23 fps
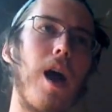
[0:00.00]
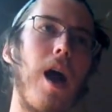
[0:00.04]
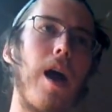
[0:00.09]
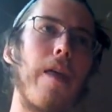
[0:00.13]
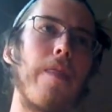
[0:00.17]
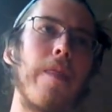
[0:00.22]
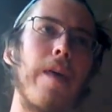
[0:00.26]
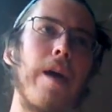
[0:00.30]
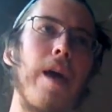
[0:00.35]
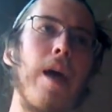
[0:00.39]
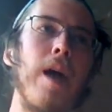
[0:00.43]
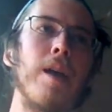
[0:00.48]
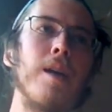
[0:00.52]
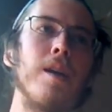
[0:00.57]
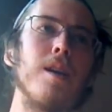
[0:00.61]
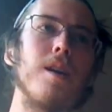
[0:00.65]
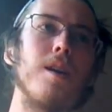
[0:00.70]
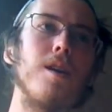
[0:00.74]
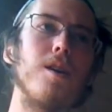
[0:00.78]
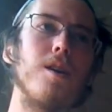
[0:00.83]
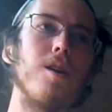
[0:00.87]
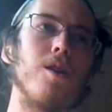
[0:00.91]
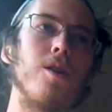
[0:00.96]
And
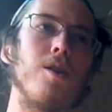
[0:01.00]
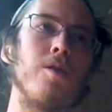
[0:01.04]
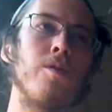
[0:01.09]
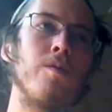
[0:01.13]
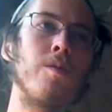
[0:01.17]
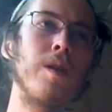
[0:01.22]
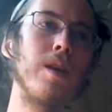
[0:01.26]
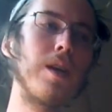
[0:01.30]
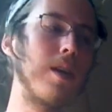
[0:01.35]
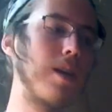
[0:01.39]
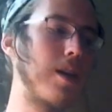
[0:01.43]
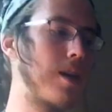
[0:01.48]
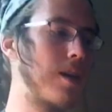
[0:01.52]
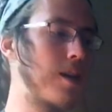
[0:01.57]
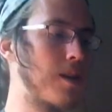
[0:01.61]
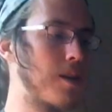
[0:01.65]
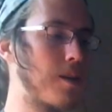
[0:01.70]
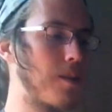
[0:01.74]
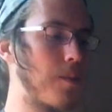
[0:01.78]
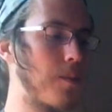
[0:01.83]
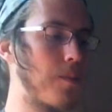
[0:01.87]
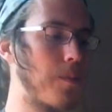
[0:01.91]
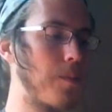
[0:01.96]
then you
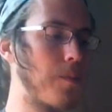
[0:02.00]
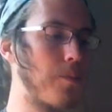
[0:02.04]
need